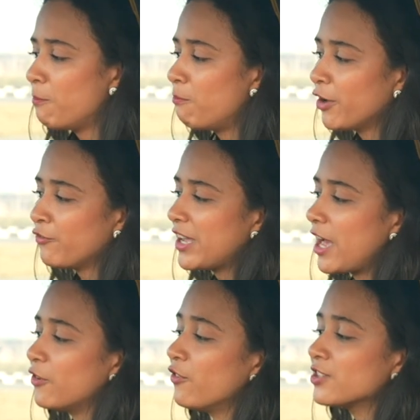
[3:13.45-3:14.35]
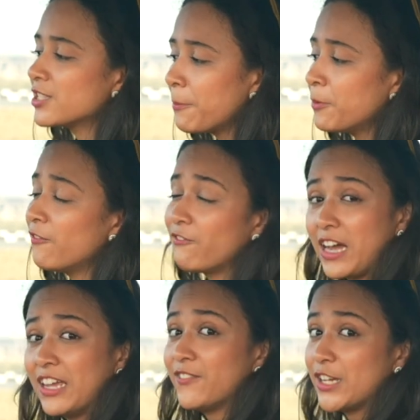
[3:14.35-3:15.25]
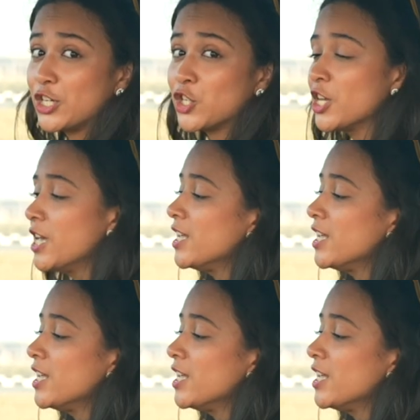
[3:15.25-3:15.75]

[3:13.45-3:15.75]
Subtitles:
but we have a separate 5-inch